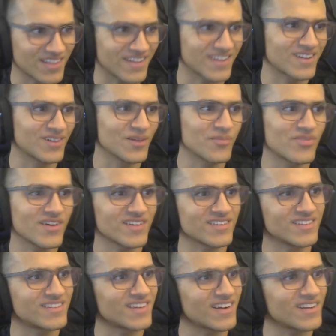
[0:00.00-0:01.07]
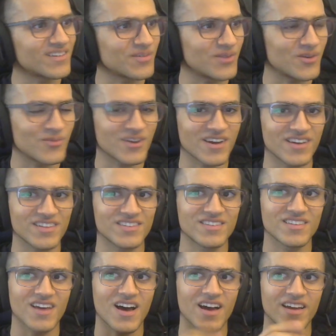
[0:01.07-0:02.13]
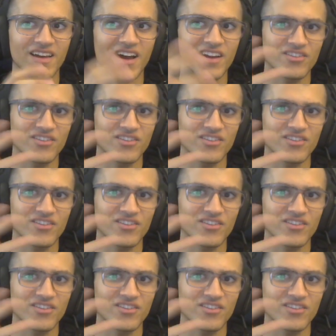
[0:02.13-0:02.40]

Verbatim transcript: like clip this and send it to me because I,